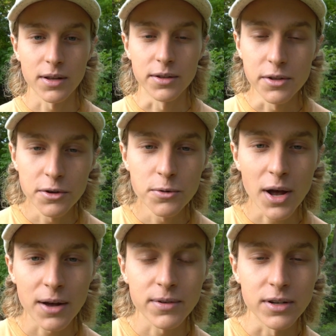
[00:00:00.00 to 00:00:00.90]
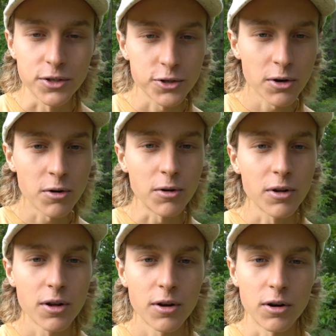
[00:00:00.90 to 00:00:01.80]
You have control
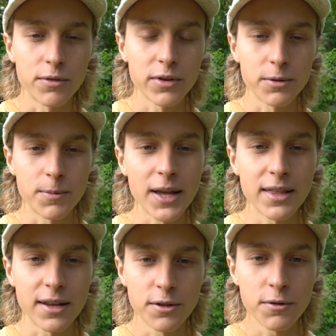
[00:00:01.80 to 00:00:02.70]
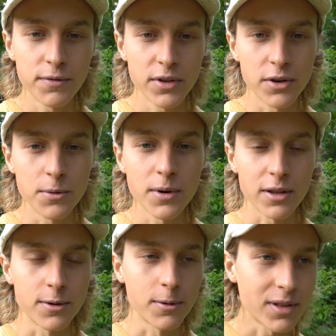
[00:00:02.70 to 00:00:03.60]
over the way that you view
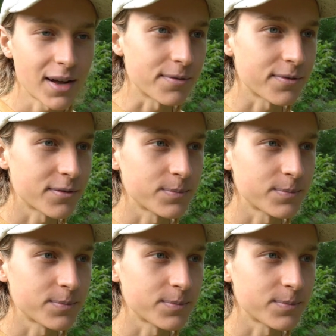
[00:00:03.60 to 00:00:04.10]
your life.